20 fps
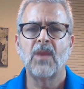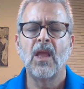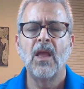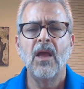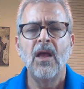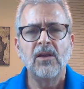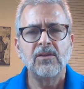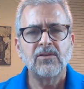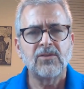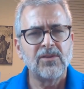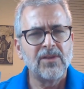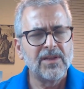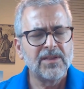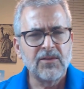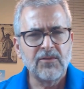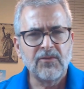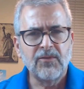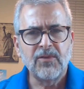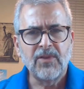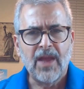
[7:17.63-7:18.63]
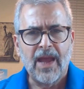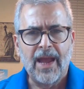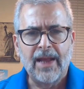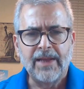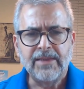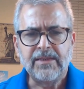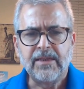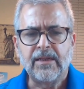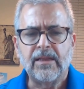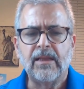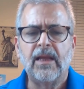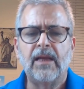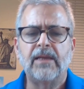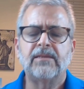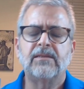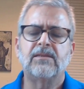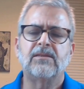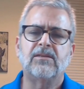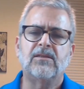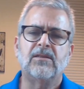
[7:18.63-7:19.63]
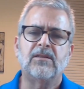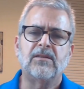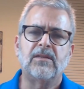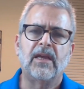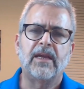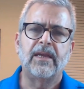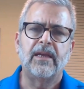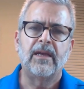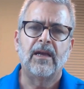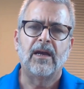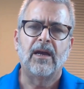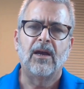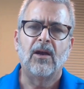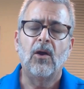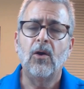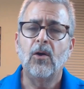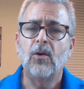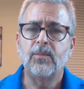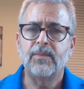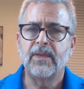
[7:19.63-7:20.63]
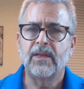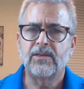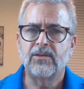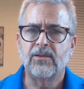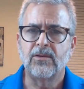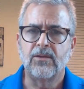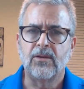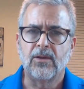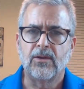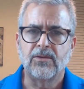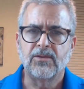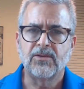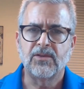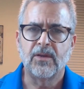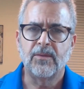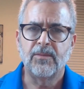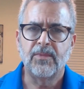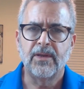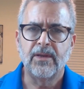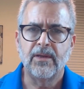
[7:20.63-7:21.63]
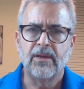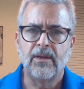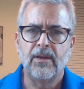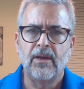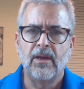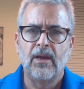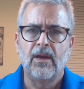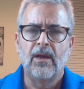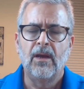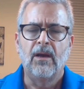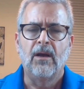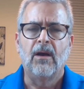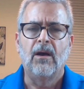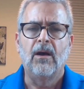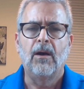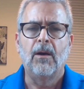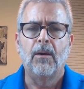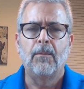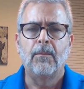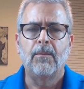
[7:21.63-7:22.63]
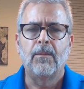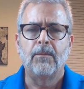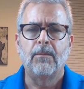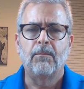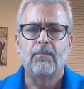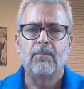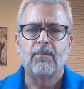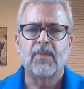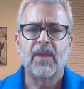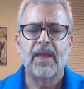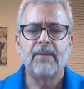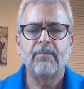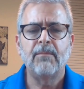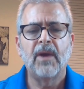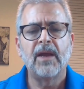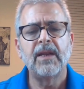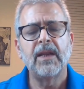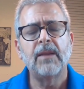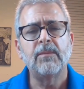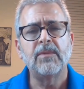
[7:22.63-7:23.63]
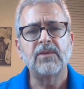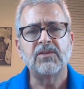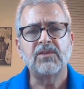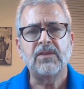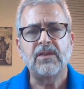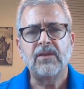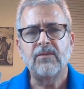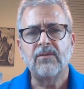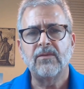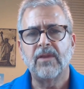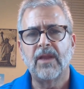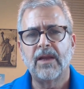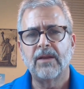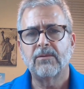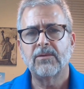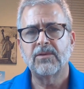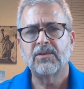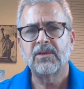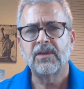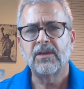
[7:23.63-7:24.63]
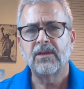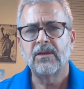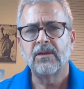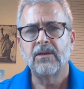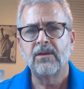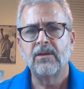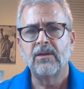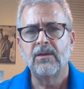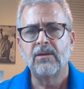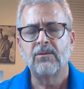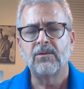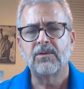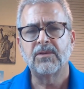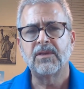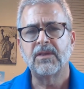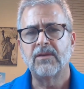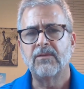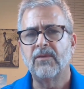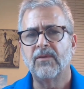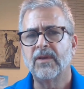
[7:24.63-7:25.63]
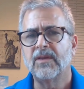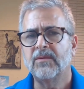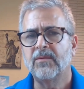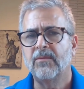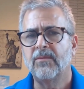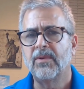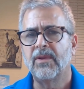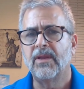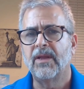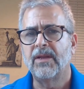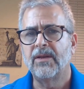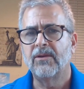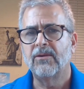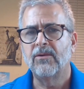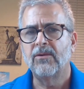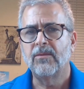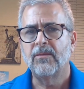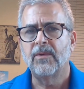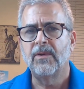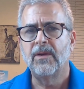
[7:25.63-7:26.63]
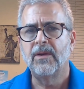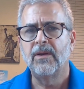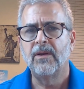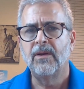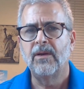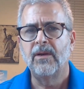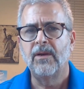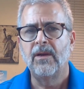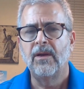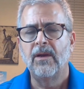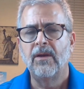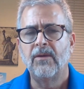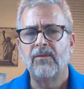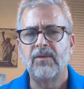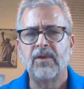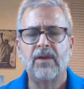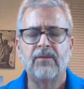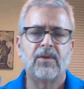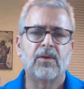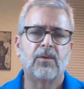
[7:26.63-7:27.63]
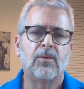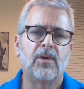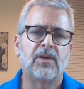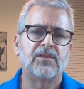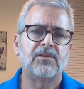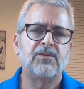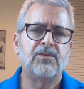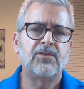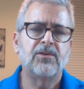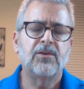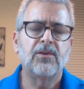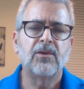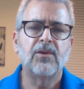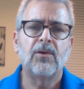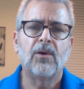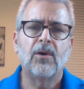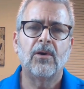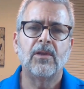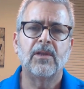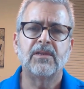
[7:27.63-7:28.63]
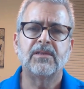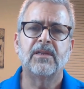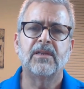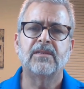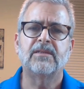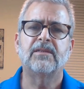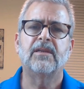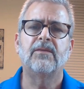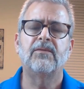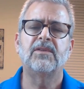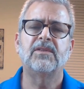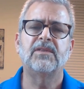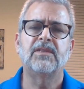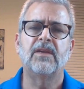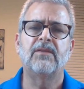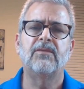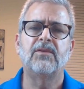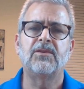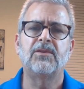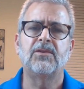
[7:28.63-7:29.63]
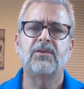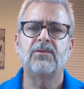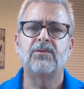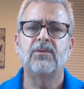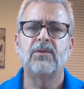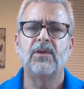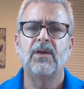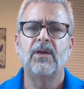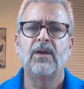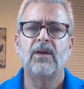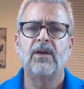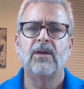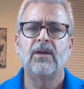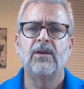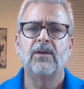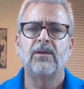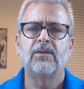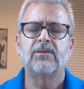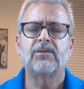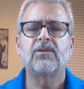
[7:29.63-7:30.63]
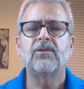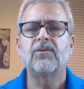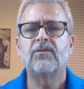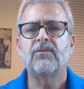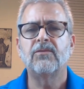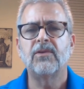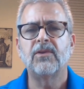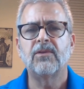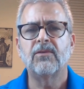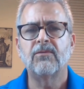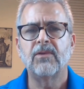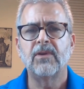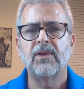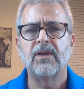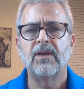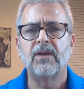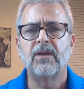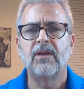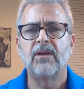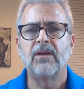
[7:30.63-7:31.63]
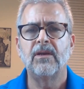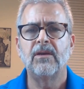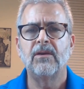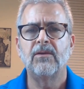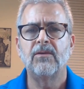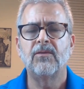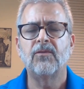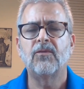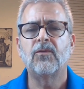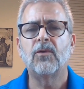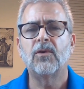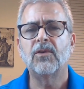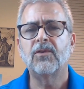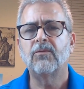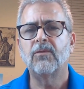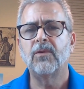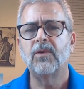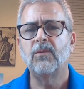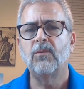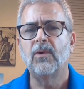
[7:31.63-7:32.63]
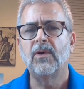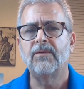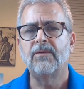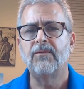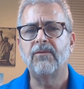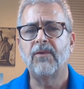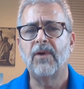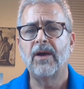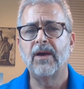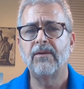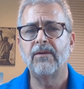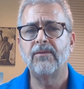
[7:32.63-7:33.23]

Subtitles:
So that's it for the asset classes today. I hope that you learned something. Again, my name is Steve Landrusig with the Investment Planning Group. If you have any questions, you can call us at 772-233-4315